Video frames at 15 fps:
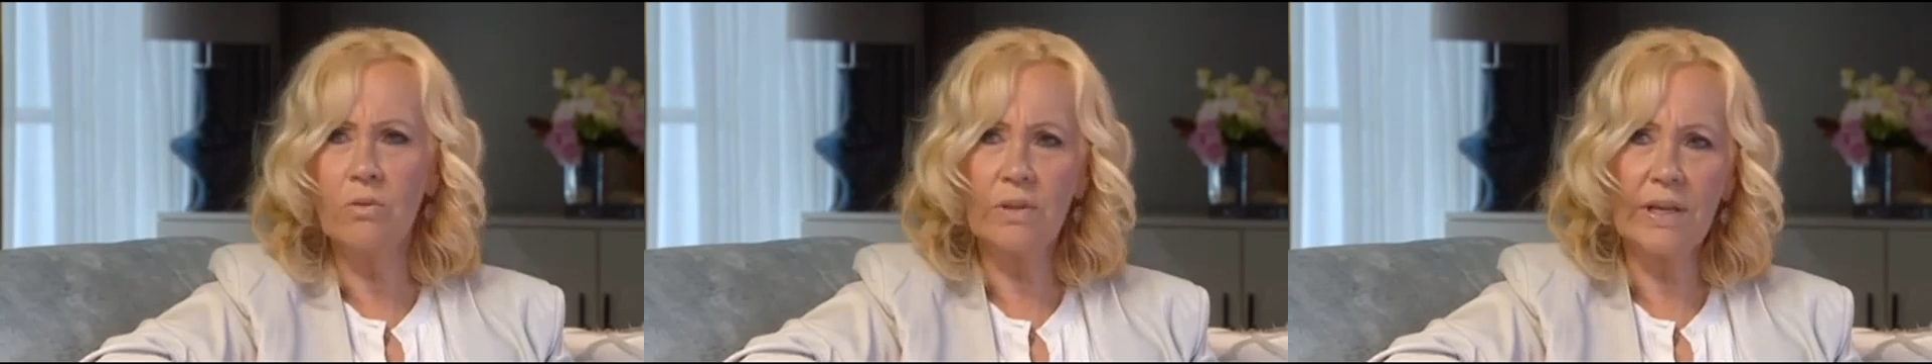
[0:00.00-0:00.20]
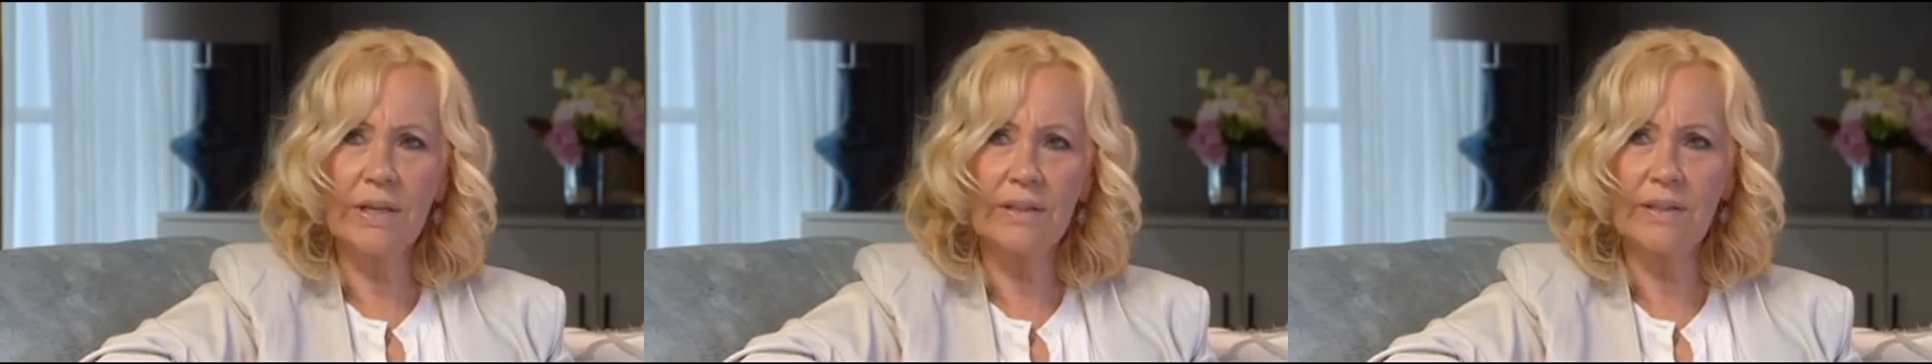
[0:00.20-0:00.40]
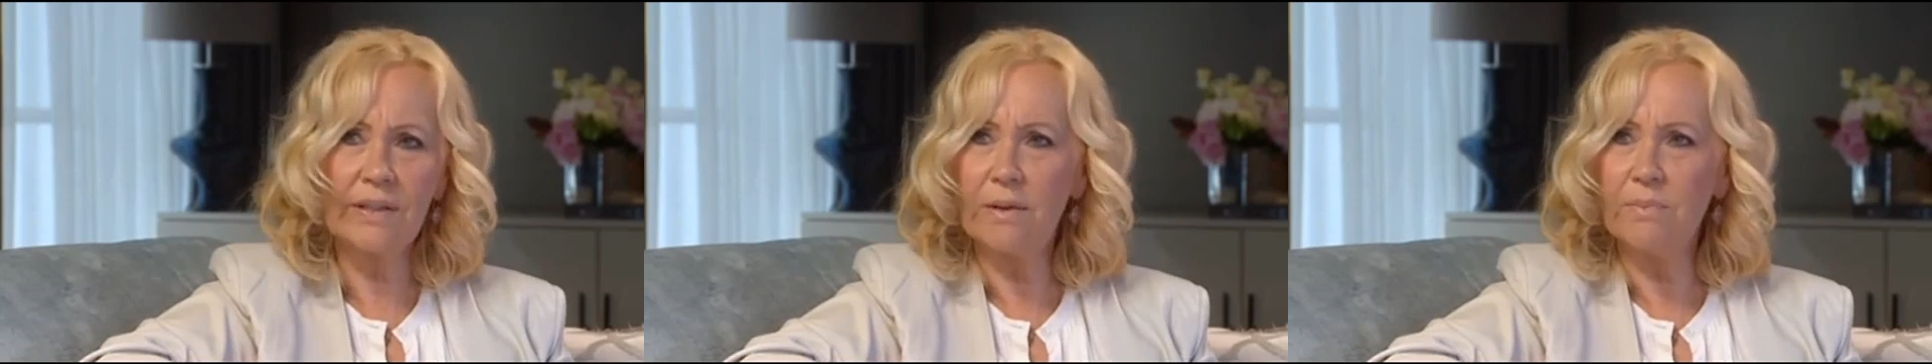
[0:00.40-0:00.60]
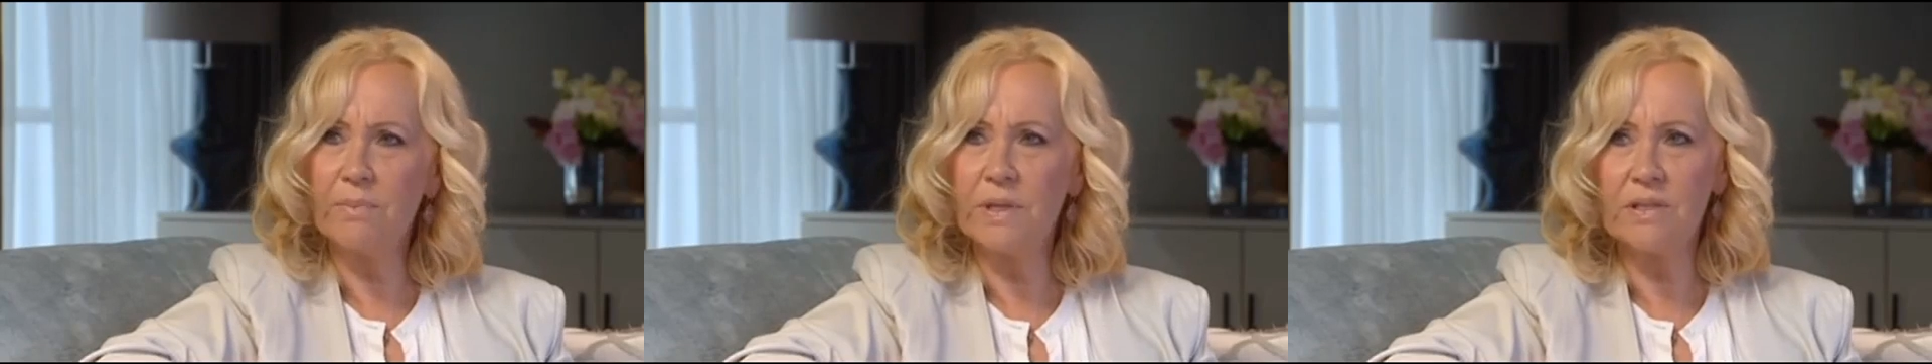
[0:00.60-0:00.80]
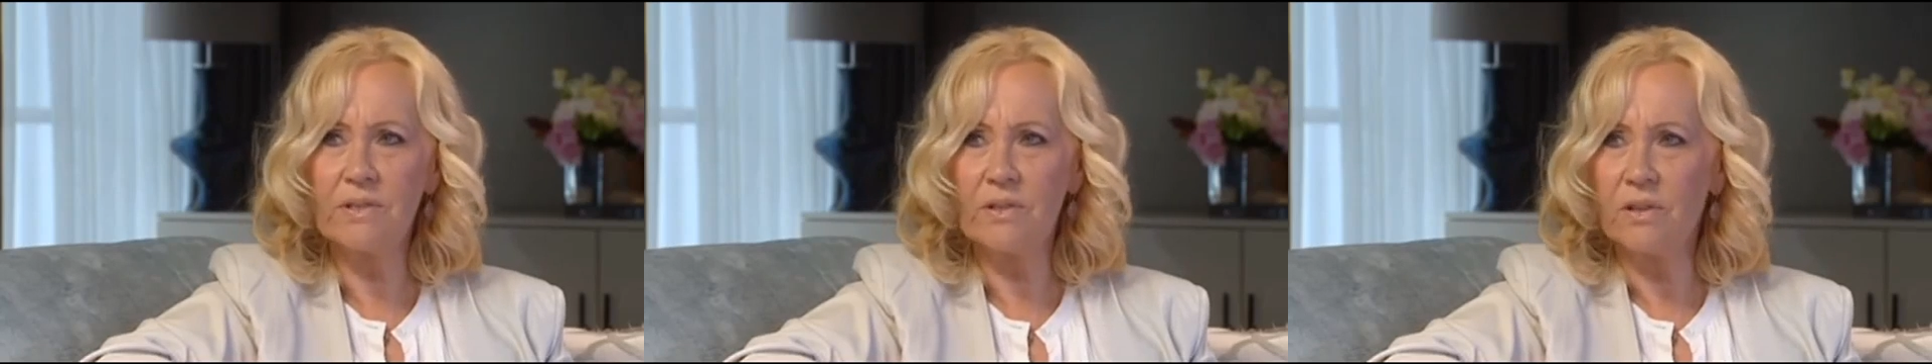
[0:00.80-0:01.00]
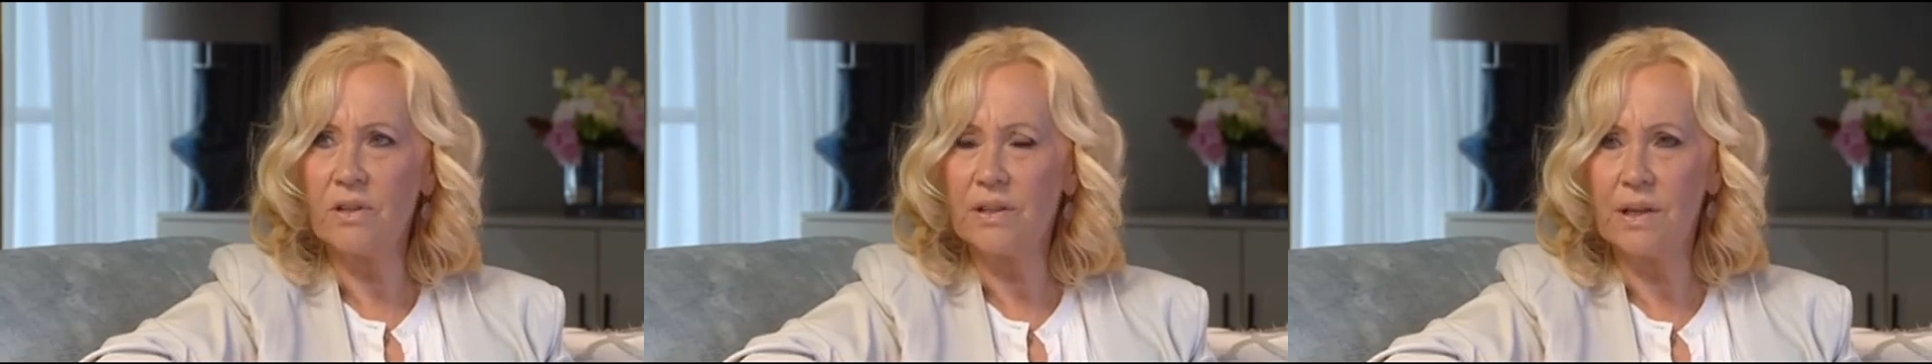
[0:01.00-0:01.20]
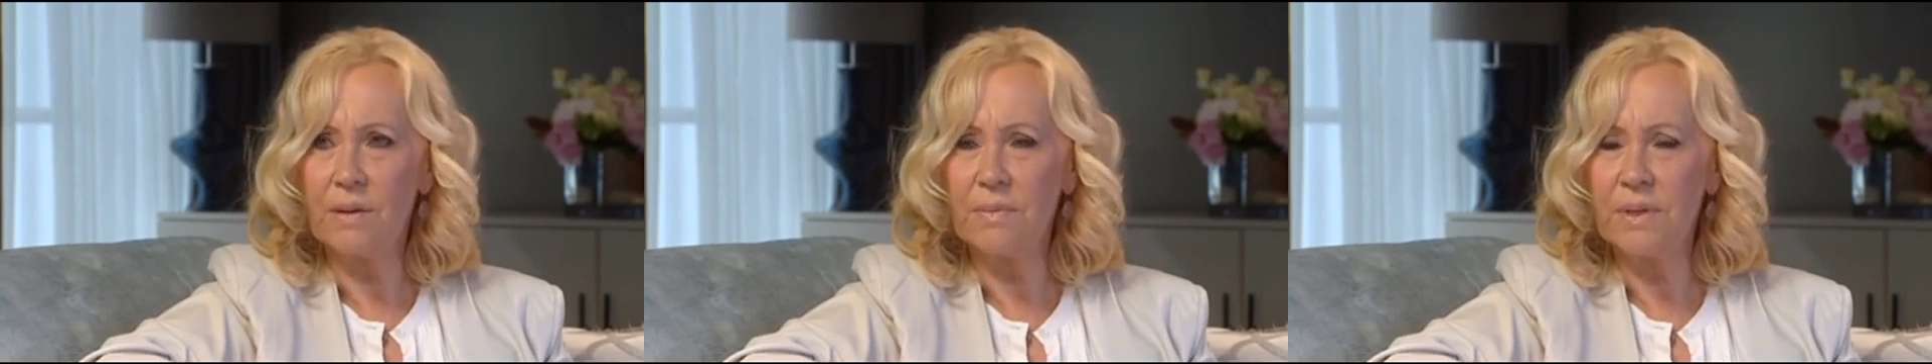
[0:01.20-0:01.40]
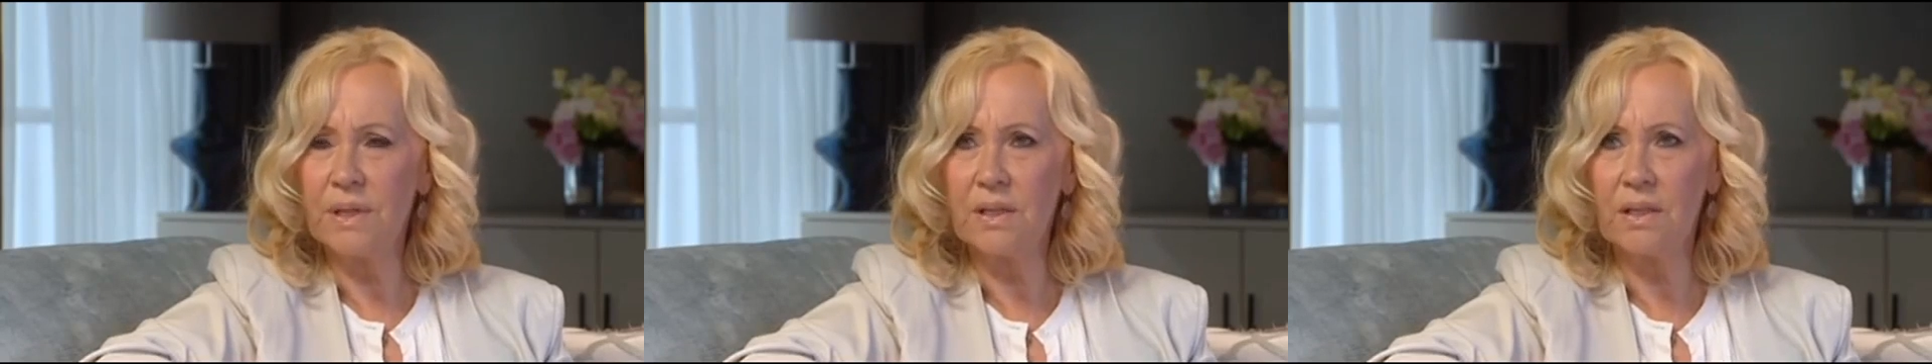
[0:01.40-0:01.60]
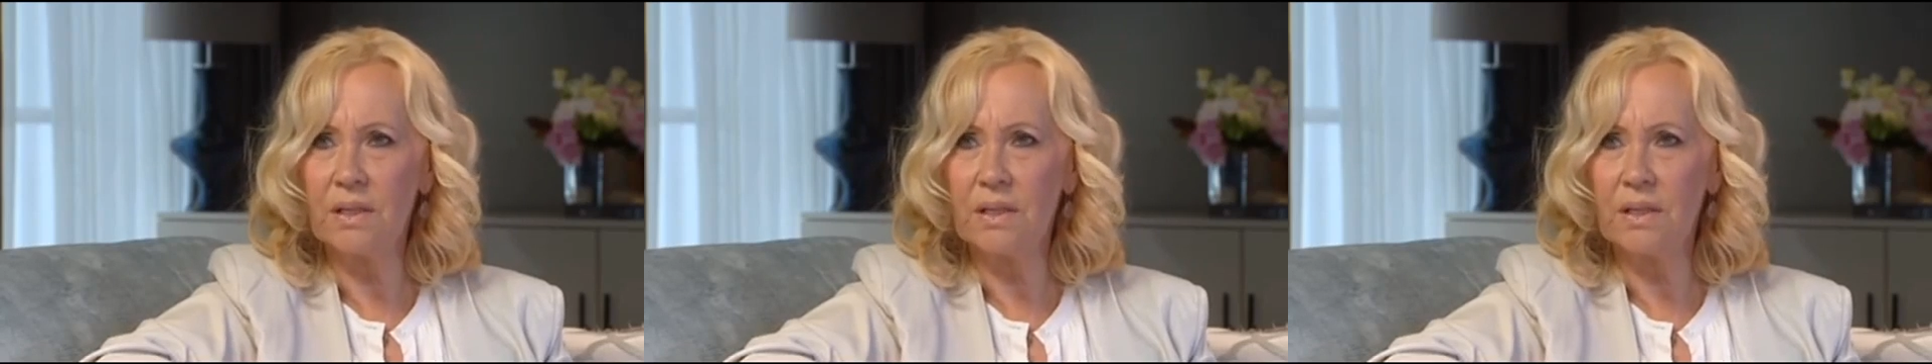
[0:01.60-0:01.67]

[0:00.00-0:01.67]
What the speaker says: that means a lot. I mean,